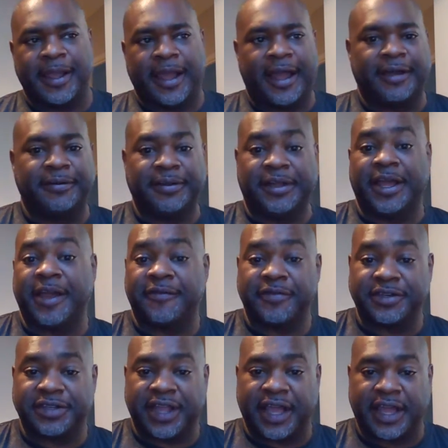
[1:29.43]
how to
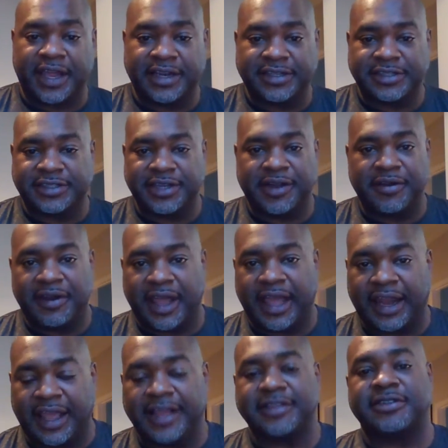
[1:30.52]
leverage that and to turn
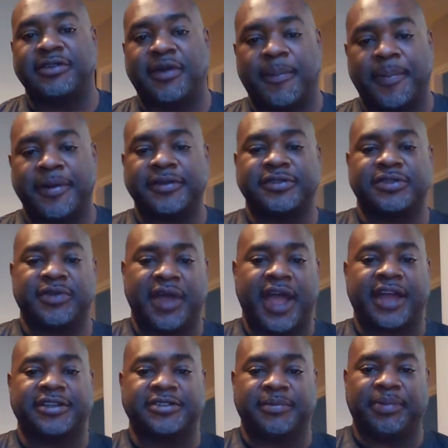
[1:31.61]
that into a personal
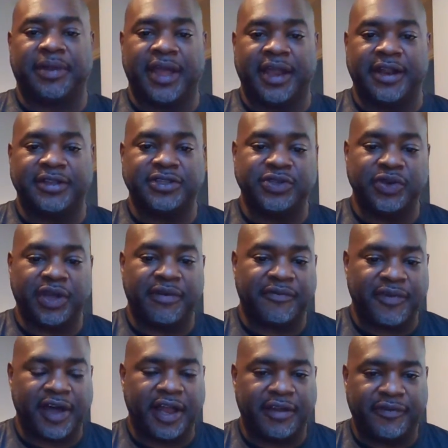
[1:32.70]
action plan that you can
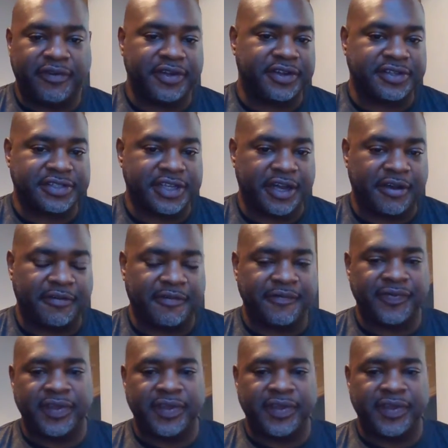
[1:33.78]
follow for yourself.